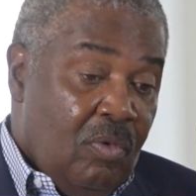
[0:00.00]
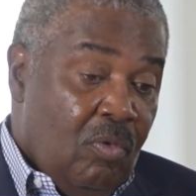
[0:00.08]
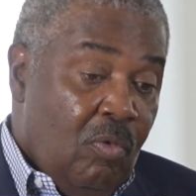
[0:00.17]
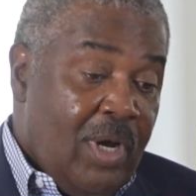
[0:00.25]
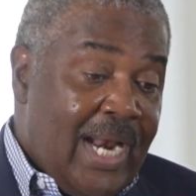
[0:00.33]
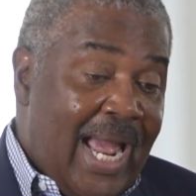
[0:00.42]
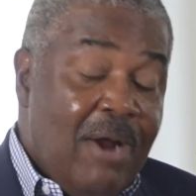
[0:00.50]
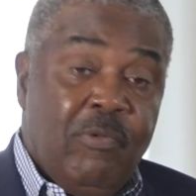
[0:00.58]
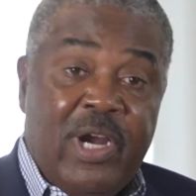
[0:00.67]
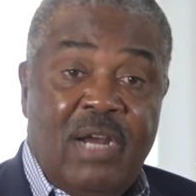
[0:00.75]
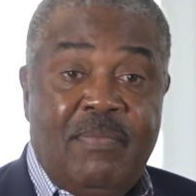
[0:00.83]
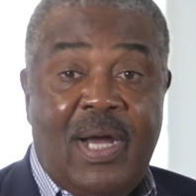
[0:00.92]
when I
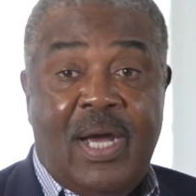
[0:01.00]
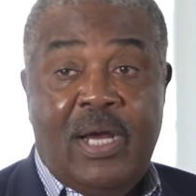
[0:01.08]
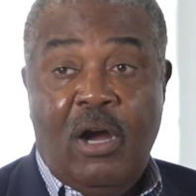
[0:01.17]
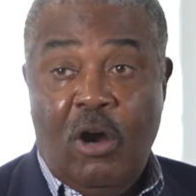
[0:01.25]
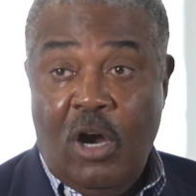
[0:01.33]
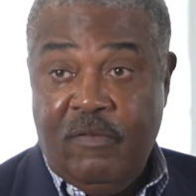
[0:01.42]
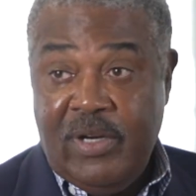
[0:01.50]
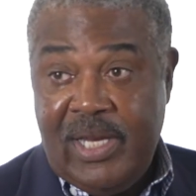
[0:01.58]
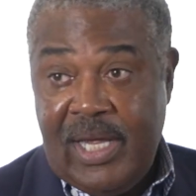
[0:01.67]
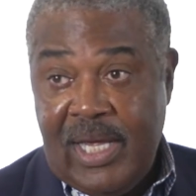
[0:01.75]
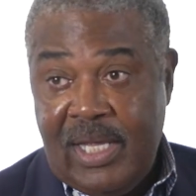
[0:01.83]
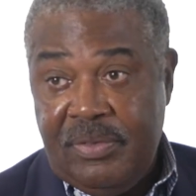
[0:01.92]
wear my Harvard
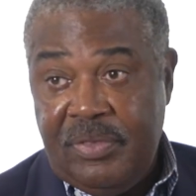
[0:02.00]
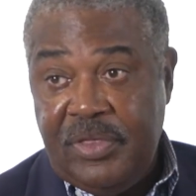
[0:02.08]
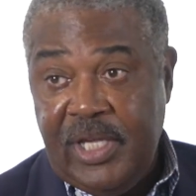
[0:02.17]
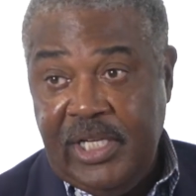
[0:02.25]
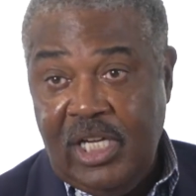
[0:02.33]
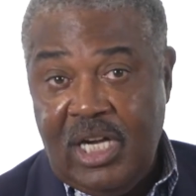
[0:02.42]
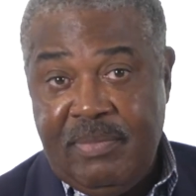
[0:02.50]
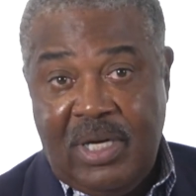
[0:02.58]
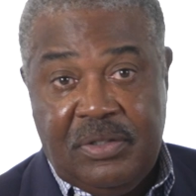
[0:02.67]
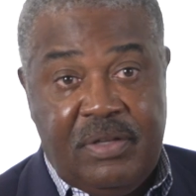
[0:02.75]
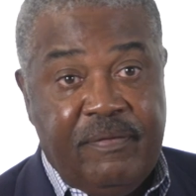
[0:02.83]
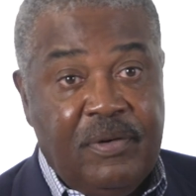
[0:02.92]
hat thinking
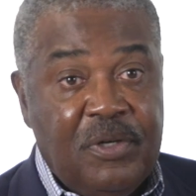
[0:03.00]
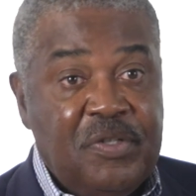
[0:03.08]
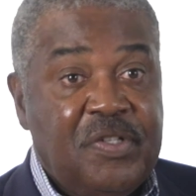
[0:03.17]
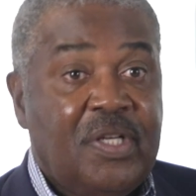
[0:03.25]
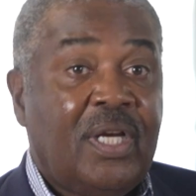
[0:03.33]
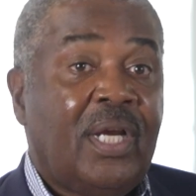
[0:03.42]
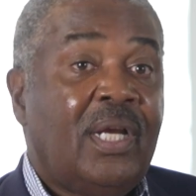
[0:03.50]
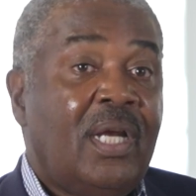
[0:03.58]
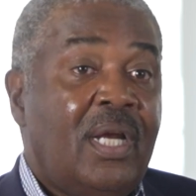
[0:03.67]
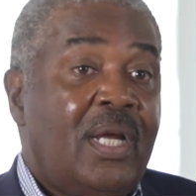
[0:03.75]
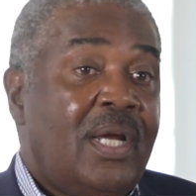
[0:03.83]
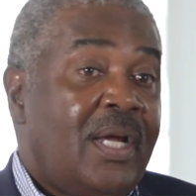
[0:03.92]
about diversity,
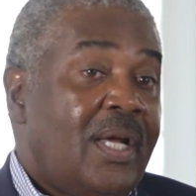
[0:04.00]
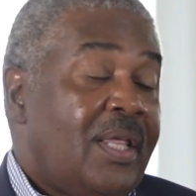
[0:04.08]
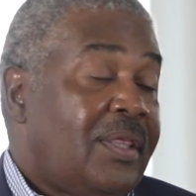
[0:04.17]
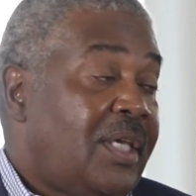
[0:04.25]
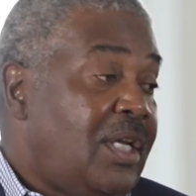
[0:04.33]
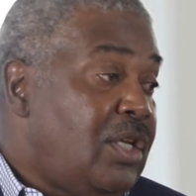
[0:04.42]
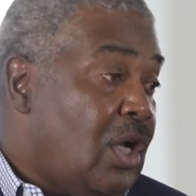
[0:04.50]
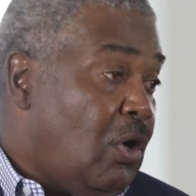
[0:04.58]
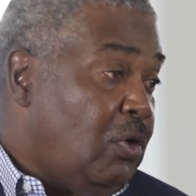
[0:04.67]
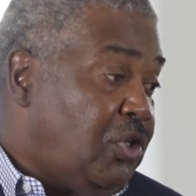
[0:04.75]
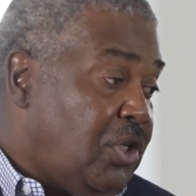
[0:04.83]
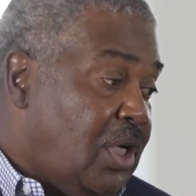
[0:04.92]
the
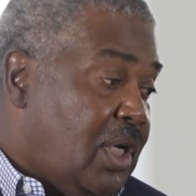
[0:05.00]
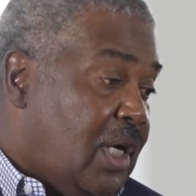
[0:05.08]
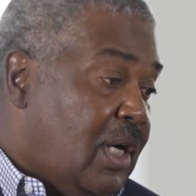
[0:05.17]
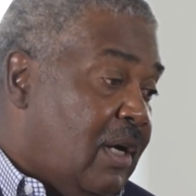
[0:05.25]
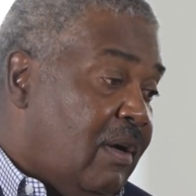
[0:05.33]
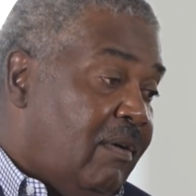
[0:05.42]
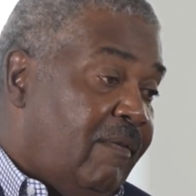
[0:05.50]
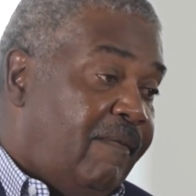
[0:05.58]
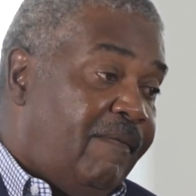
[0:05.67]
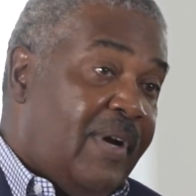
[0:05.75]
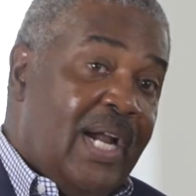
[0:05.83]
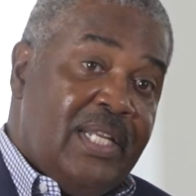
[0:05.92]
notion of
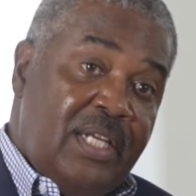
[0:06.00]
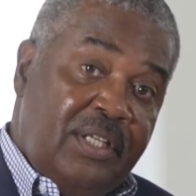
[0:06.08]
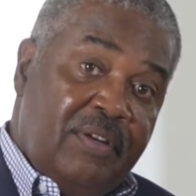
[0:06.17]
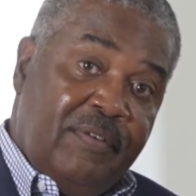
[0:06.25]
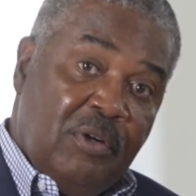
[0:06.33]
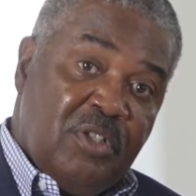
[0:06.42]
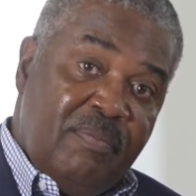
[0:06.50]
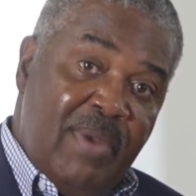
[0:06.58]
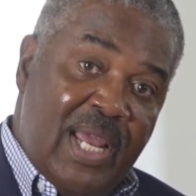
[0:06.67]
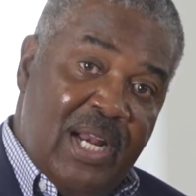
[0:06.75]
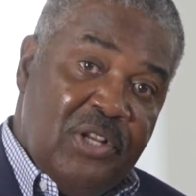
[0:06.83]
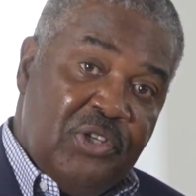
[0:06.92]
finding diverse
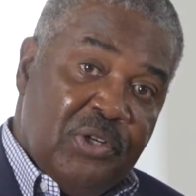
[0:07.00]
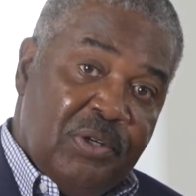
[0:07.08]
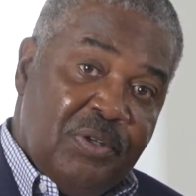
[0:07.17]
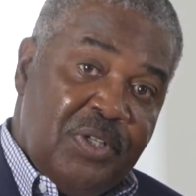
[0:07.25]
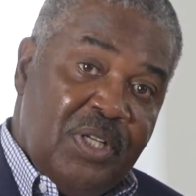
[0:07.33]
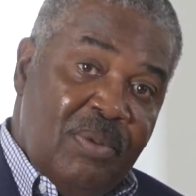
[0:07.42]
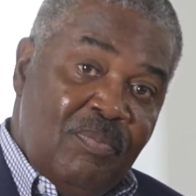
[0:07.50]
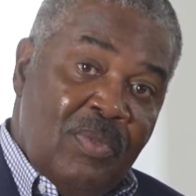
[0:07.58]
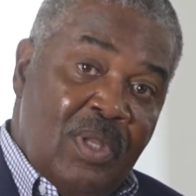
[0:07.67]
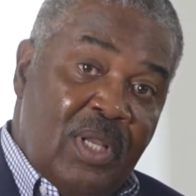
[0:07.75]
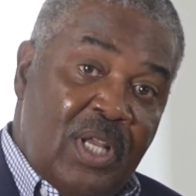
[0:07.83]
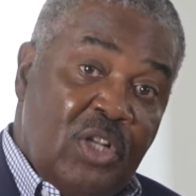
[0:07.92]
managers
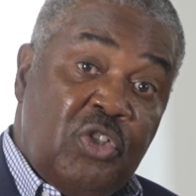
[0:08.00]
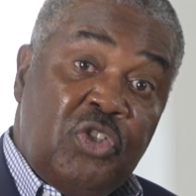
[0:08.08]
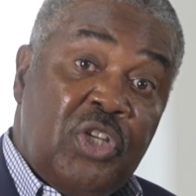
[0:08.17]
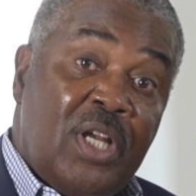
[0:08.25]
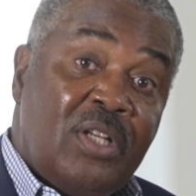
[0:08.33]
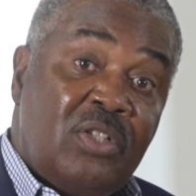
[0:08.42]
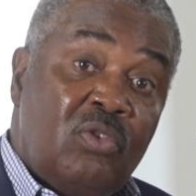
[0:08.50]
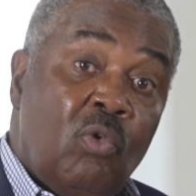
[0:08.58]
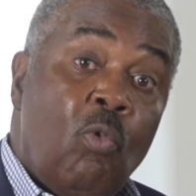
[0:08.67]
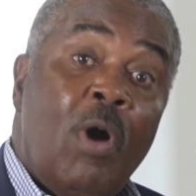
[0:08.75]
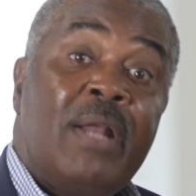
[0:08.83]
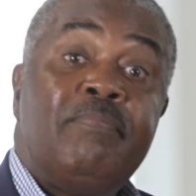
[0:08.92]
is just
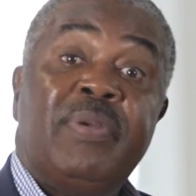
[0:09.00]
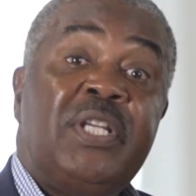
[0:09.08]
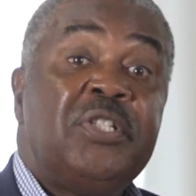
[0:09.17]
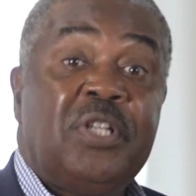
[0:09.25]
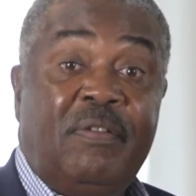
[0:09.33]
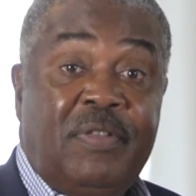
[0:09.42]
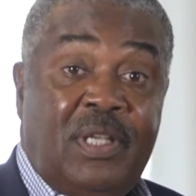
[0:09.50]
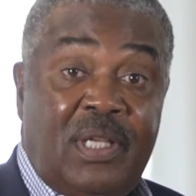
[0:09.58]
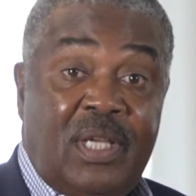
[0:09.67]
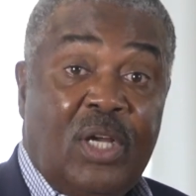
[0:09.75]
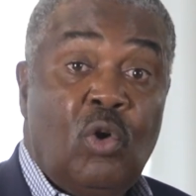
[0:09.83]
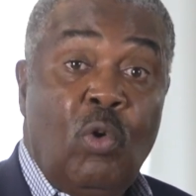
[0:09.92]
one piece of
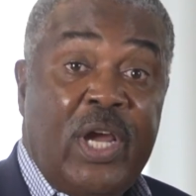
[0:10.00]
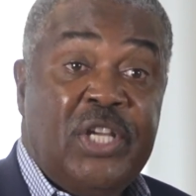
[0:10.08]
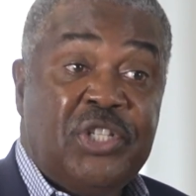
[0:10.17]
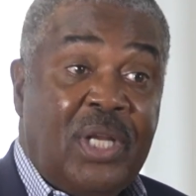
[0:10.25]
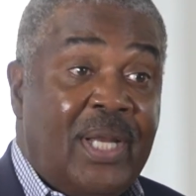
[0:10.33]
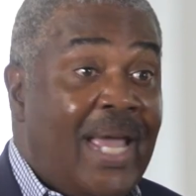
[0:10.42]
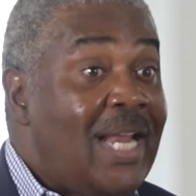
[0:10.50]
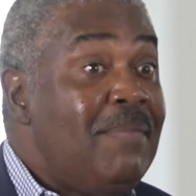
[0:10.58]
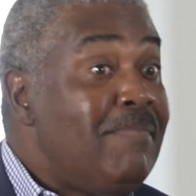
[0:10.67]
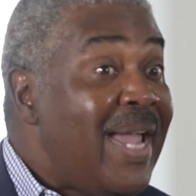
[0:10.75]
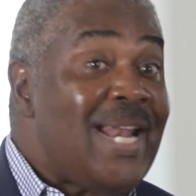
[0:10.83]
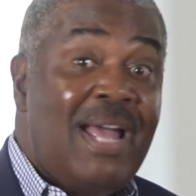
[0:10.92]
the equation. And
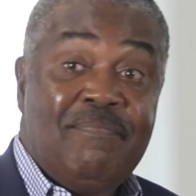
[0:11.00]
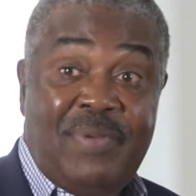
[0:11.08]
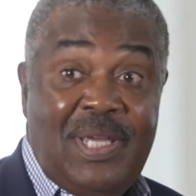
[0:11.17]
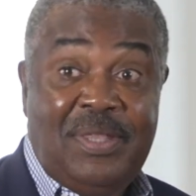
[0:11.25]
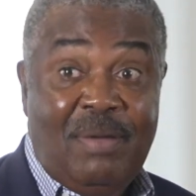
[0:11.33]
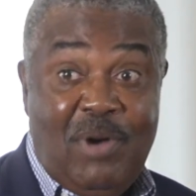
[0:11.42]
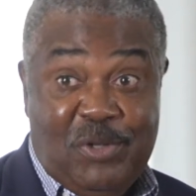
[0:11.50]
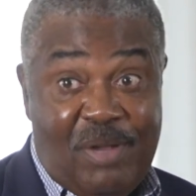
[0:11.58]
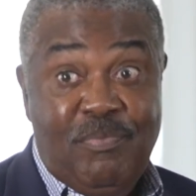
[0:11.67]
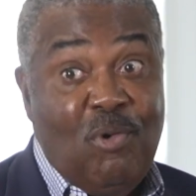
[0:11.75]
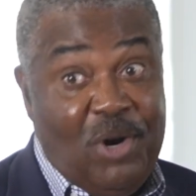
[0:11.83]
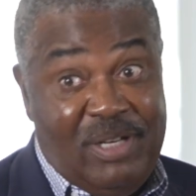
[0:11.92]
it may not be the most
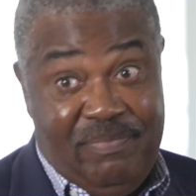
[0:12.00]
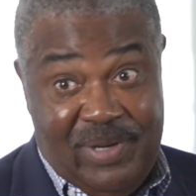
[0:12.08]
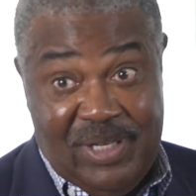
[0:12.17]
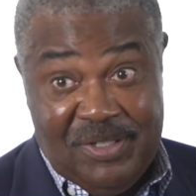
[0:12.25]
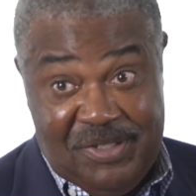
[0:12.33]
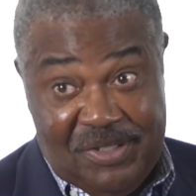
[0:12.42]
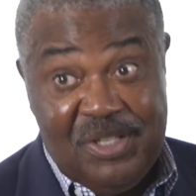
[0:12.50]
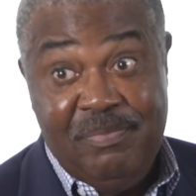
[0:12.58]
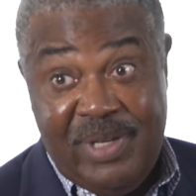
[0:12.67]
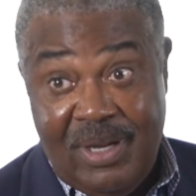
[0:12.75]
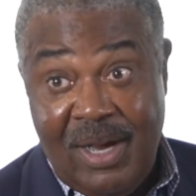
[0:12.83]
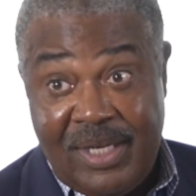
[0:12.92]
important piece, to
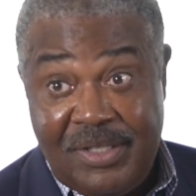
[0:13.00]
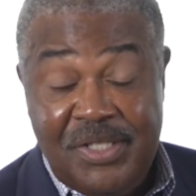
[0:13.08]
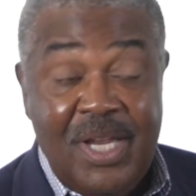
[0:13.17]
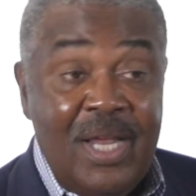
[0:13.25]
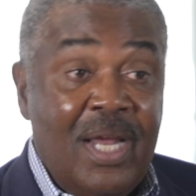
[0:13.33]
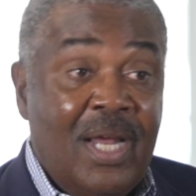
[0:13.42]
be honest.